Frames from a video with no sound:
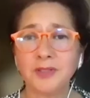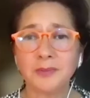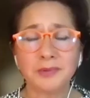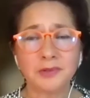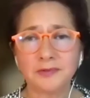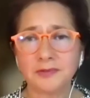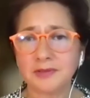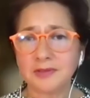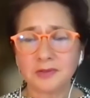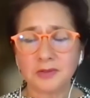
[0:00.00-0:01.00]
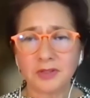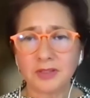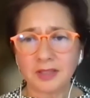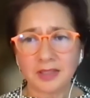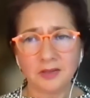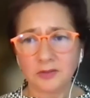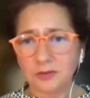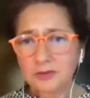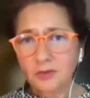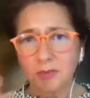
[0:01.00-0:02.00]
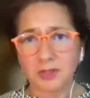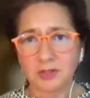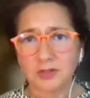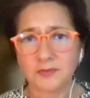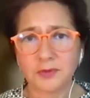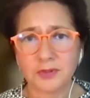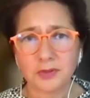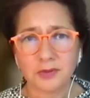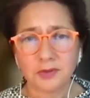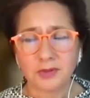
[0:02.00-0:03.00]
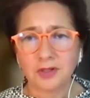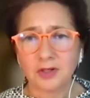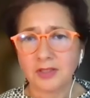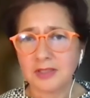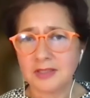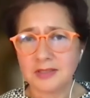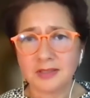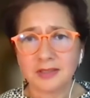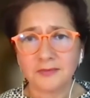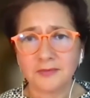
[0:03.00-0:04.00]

beautiful story. Thank you so much for your honesty,